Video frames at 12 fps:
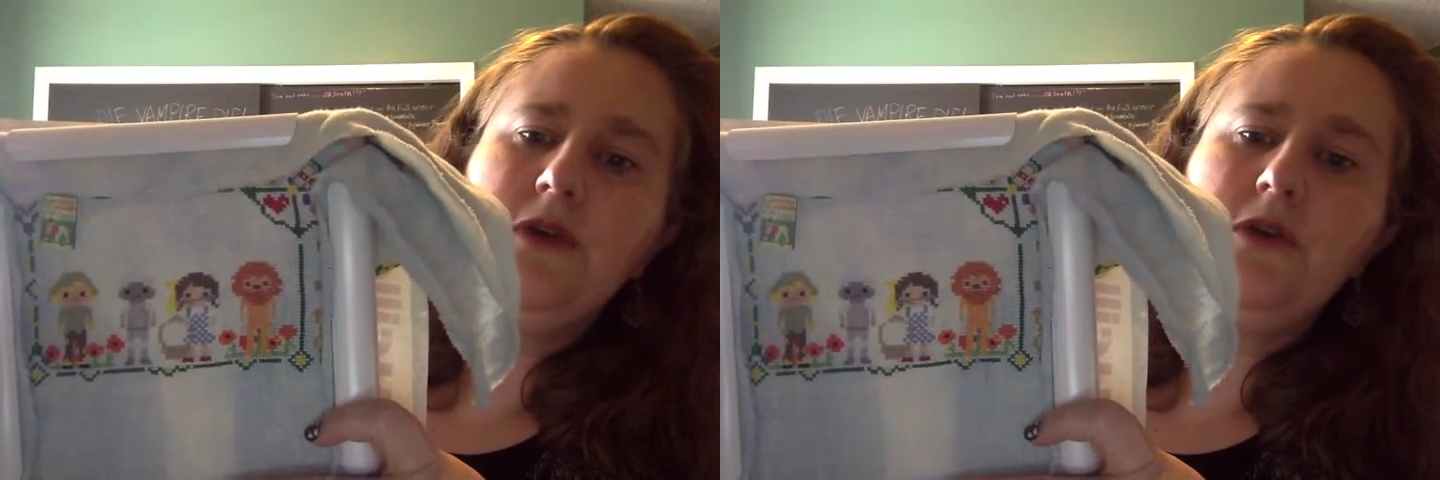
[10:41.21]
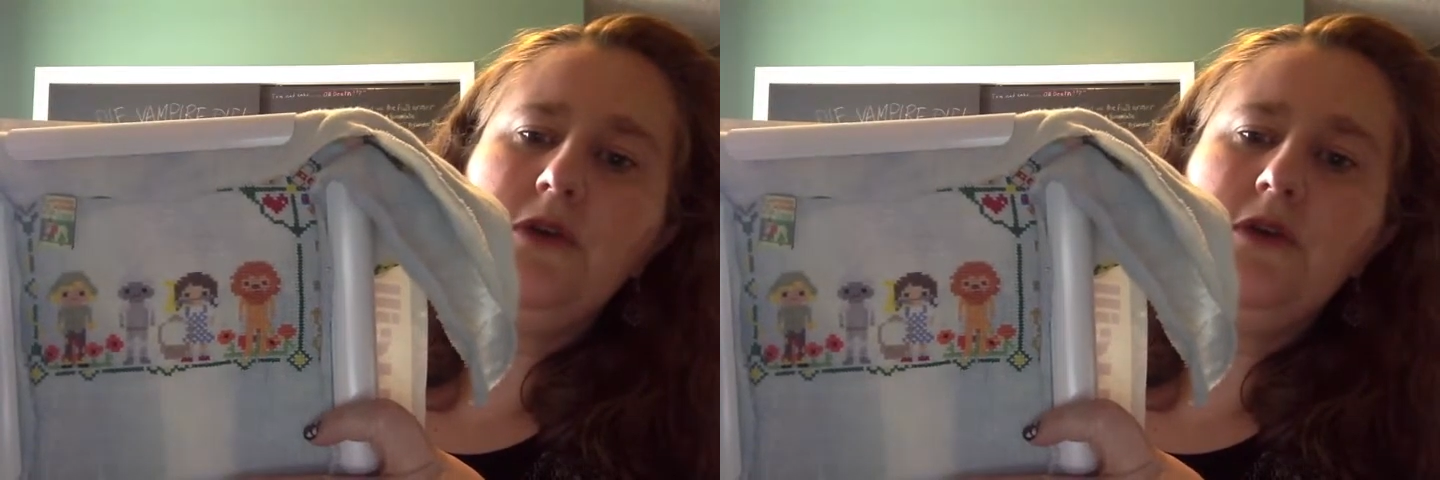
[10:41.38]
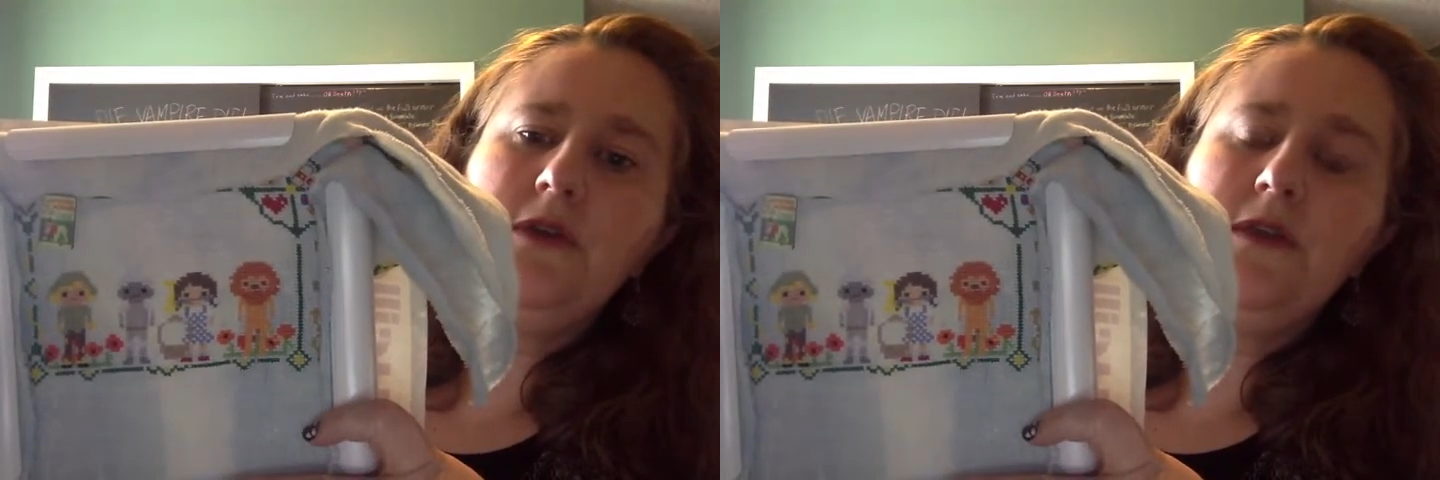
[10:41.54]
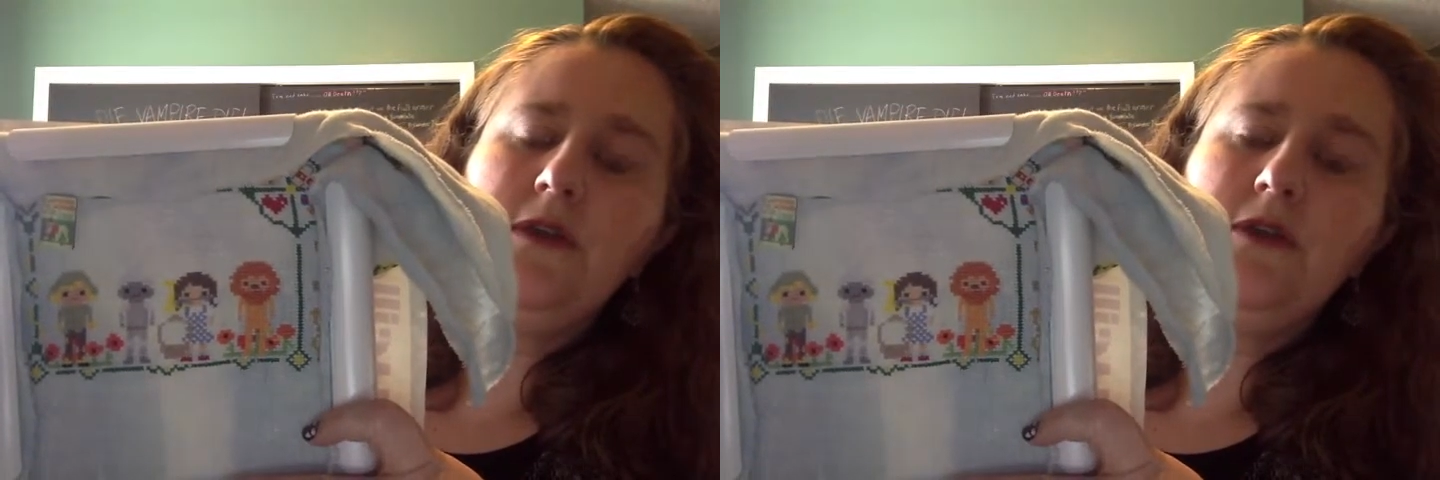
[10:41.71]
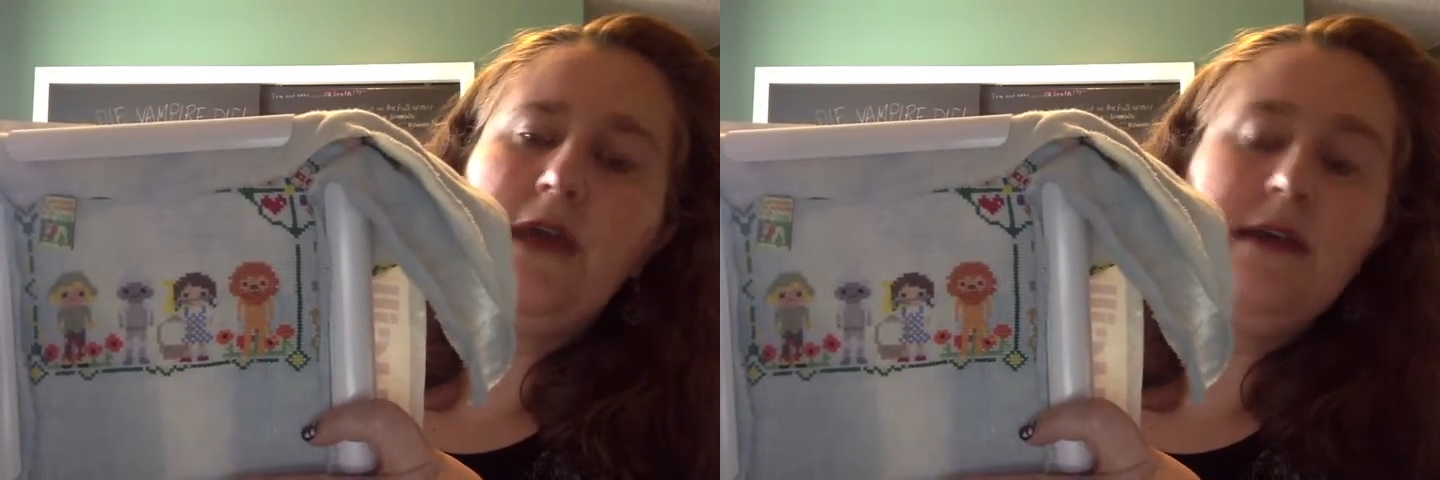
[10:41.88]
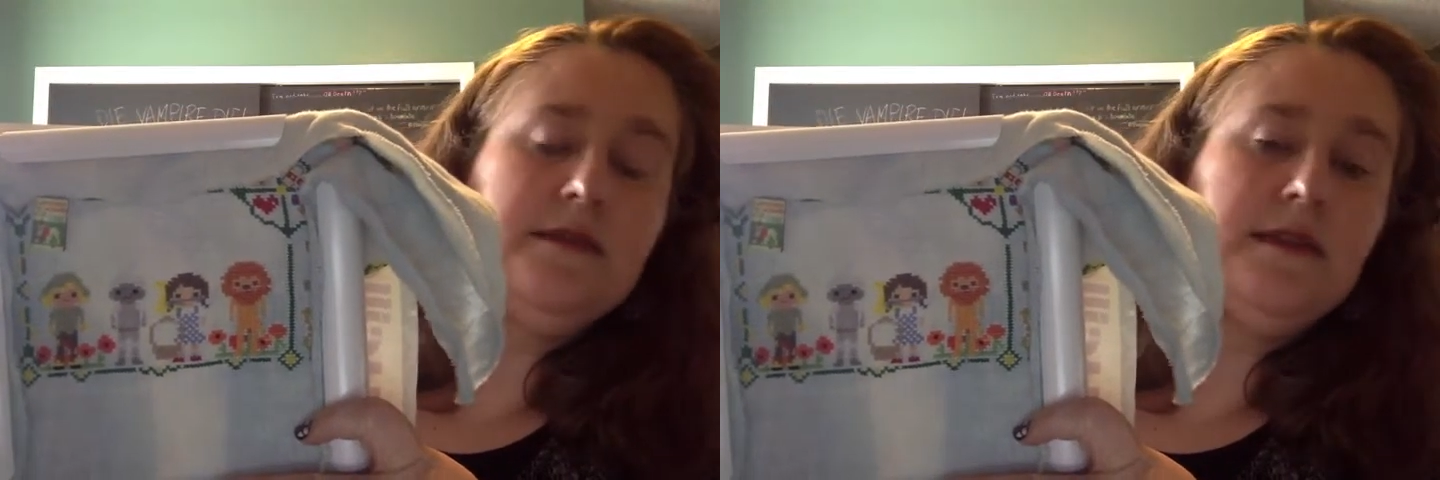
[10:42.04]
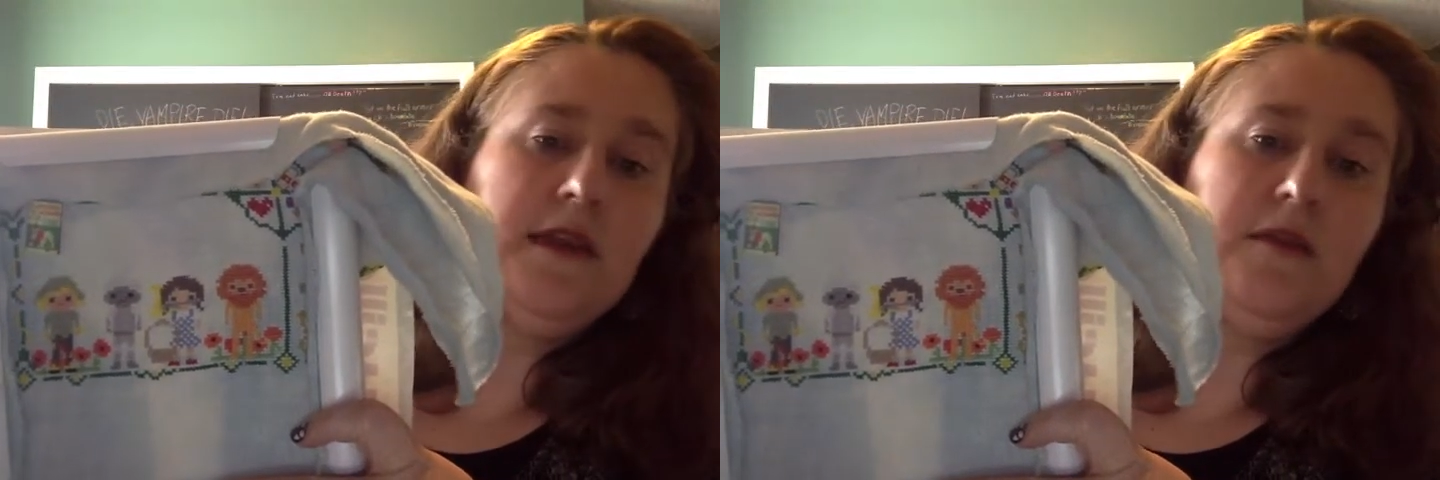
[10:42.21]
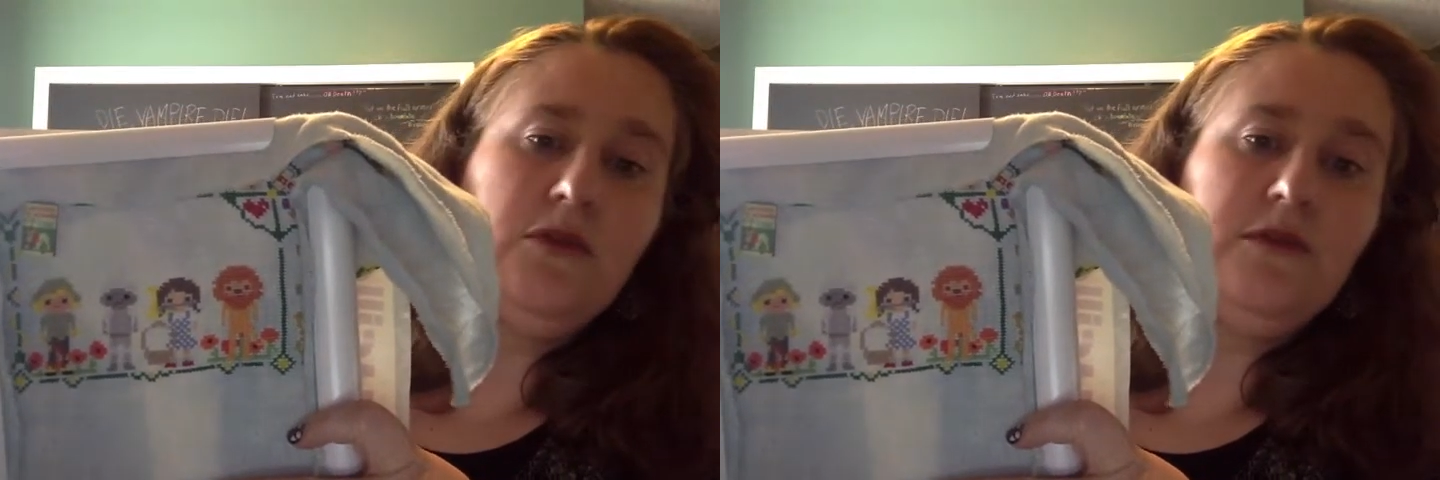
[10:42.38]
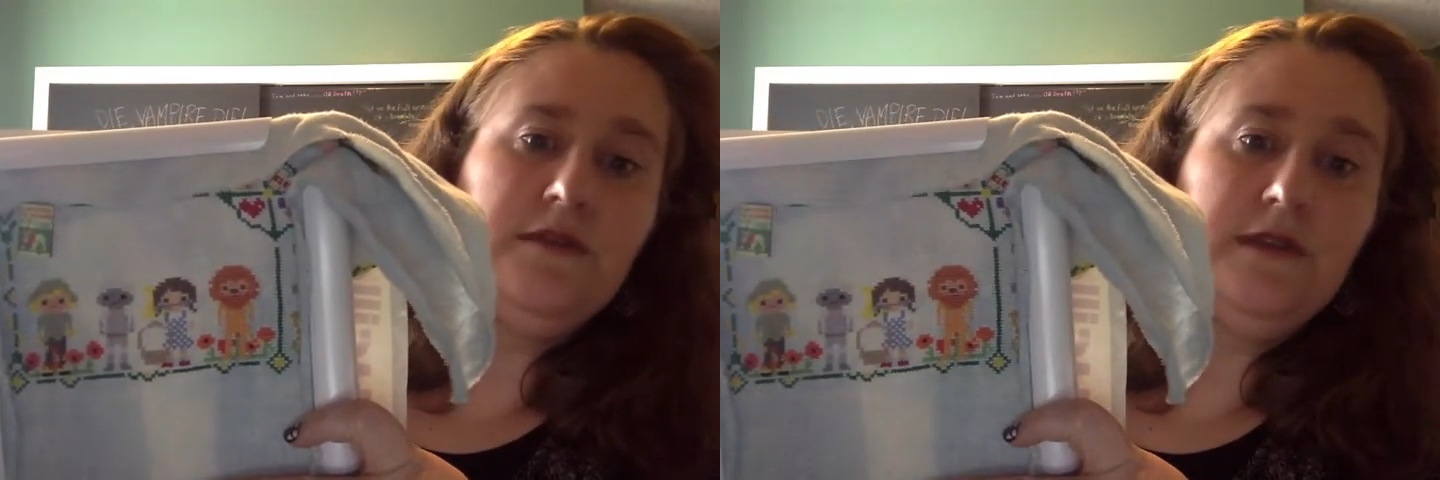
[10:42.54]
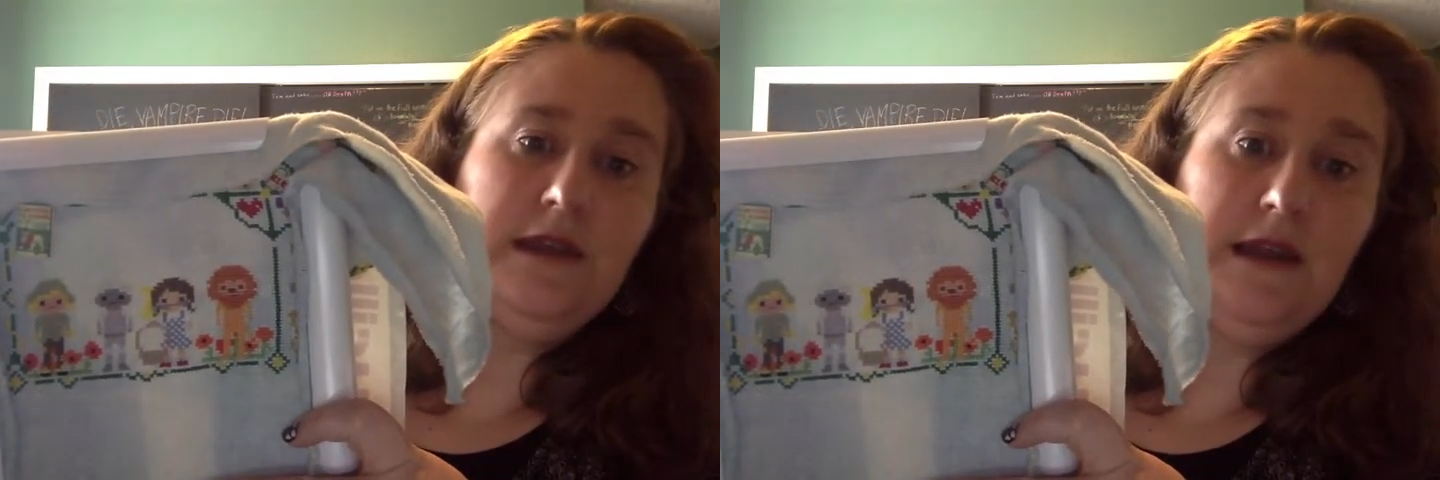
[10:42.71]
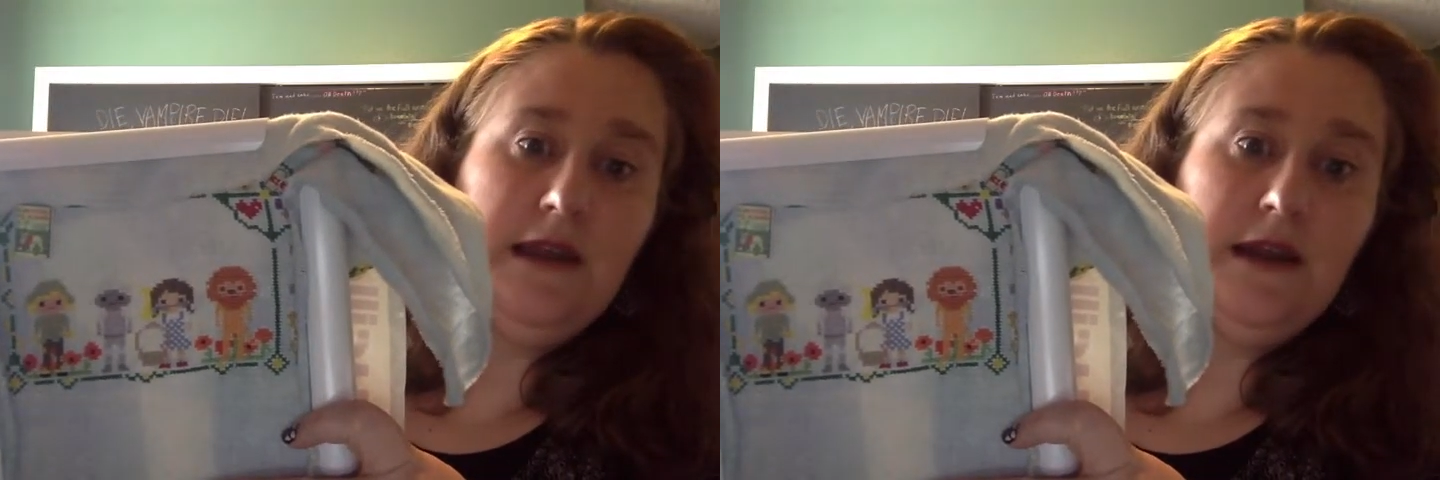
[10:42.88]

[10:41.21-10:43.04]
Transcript: road and the grass and the Emerald City,